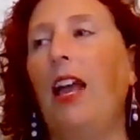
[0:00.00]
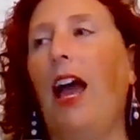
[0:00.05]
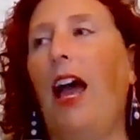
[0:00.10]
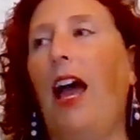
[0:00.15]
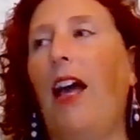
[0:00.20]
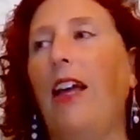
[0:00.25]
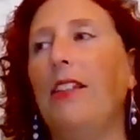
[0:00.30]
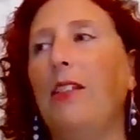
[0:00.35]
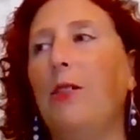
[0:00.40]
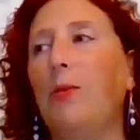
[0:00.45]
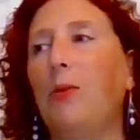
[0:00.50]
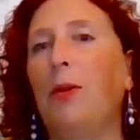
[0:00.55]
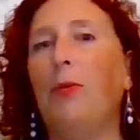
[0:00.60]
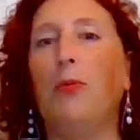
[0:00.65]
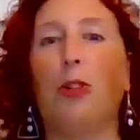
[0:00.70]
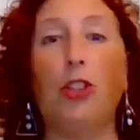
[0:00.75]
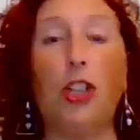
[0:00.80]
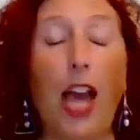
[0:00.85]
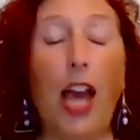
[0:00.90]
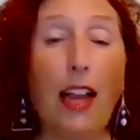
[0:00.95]
has
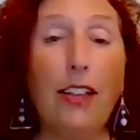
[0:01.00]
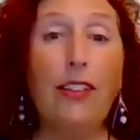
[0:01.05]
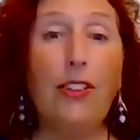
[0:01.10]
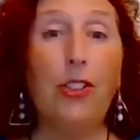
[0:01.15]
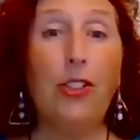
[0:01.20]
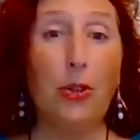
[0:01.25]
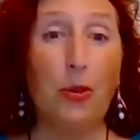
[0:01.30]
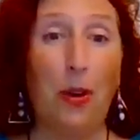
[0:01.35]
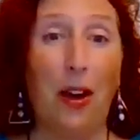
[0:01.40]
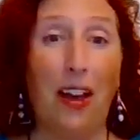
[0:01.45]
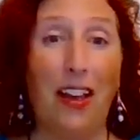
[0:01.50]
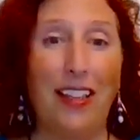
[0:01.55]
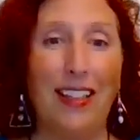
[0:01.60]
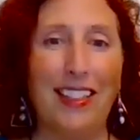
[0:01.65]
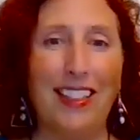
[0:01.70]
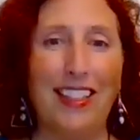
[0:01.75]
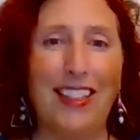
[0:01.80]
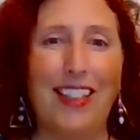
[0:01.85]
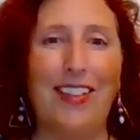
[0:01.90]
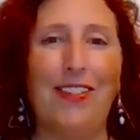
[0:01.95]
been projected to
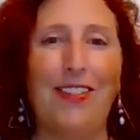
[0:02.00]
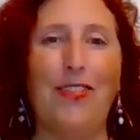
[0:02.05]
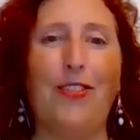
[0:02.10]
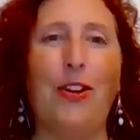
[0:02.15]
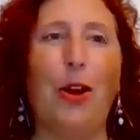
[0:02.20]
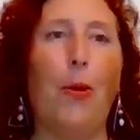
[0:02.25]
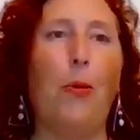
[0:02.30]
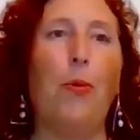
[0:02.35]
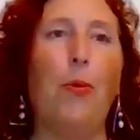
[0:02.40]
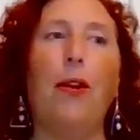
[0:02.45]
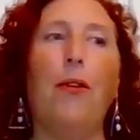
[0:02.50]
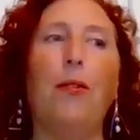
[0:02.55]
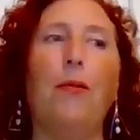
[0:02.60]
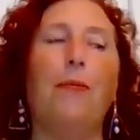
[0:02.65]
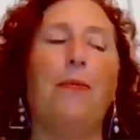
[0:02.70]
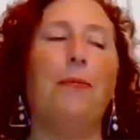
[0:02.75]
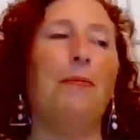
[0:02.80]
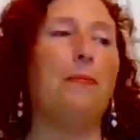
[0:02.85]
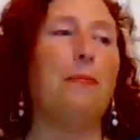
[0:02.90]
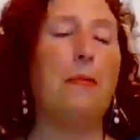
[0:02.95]
us from
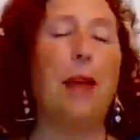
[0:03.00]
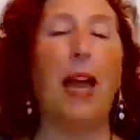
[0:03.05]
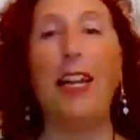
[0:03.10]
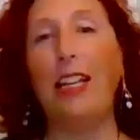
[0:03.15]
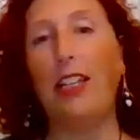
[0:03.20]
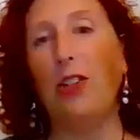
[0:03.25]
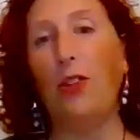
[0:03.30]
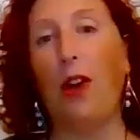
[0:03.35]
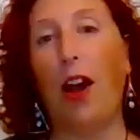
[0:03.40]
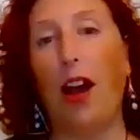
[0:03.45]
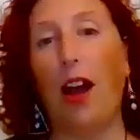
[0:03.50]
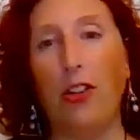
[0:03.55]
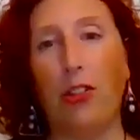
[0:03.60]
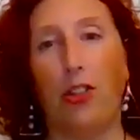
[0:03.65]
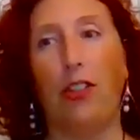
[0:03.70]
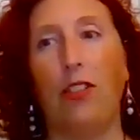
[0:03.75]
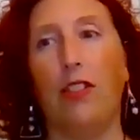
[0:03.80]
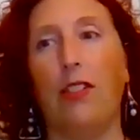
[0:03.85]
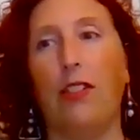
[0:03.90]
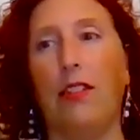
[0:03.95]
many
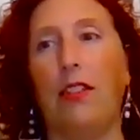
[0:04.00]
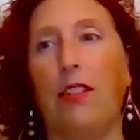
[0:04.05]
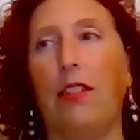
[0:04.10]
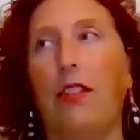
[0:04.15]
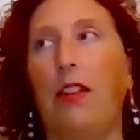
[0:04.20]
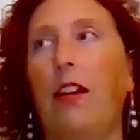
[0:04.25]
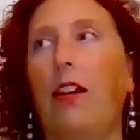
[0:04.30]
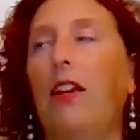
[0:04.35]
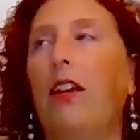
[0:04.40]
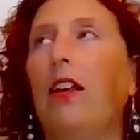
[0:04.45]
directions.